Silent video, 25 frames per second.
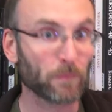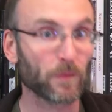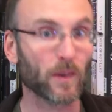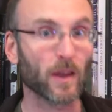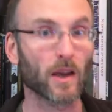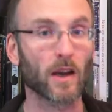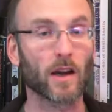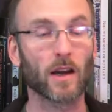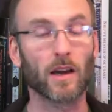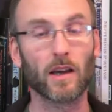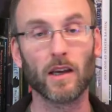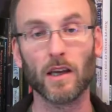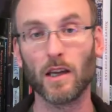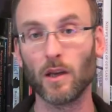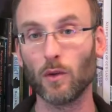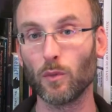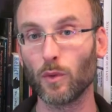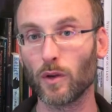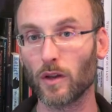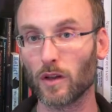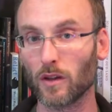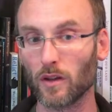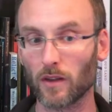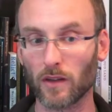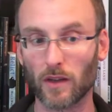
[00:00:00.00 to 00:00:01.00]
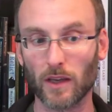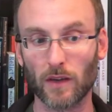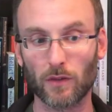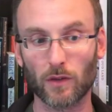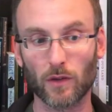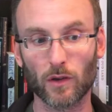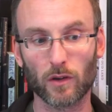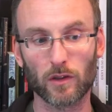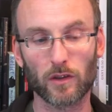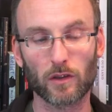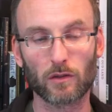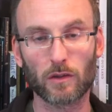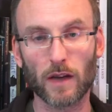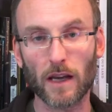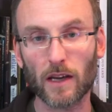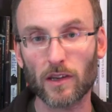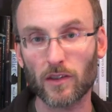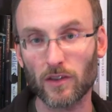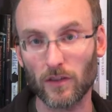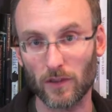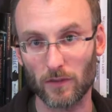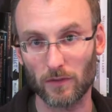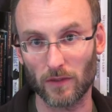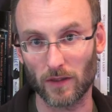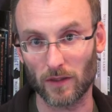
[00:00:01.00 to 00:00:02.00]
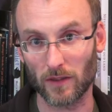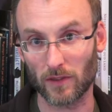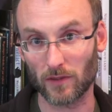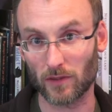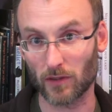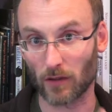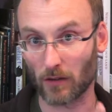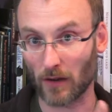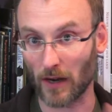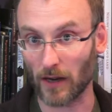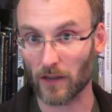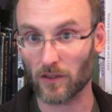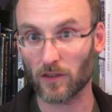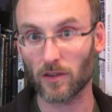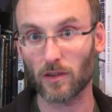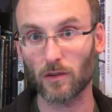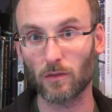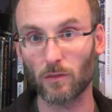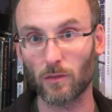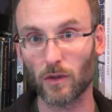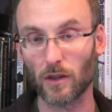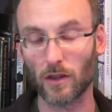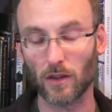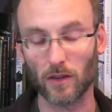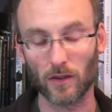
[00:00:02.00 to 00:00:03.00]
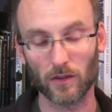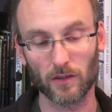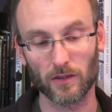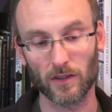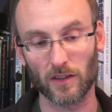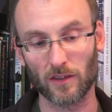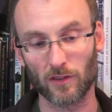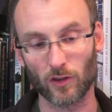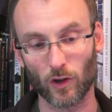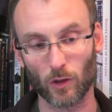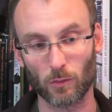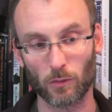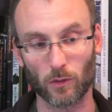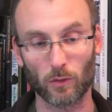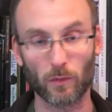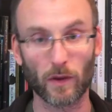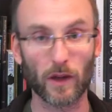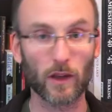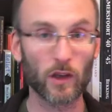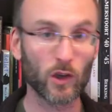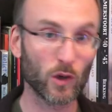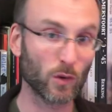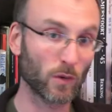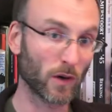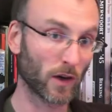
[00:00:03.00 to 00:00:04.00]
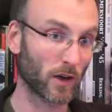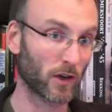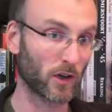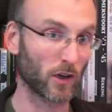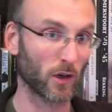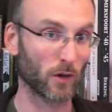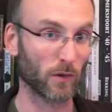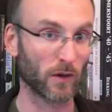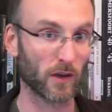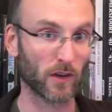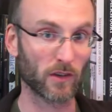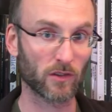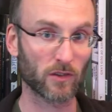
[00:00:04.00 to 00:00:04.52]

he will give you a direction, and this direction will determine where you are going.